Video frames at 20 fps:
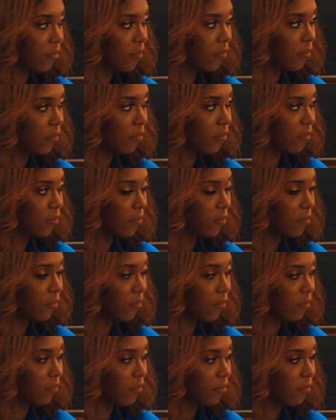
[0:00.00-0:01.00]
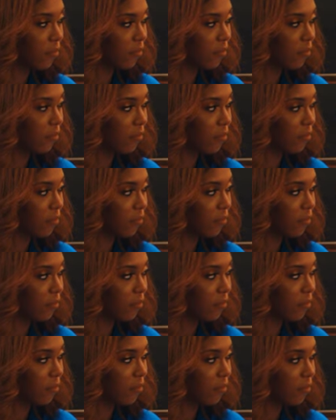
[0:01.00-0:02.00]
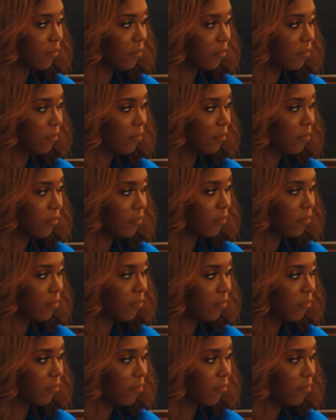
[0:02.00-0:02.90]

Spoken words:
No words are spoken by the person on screen.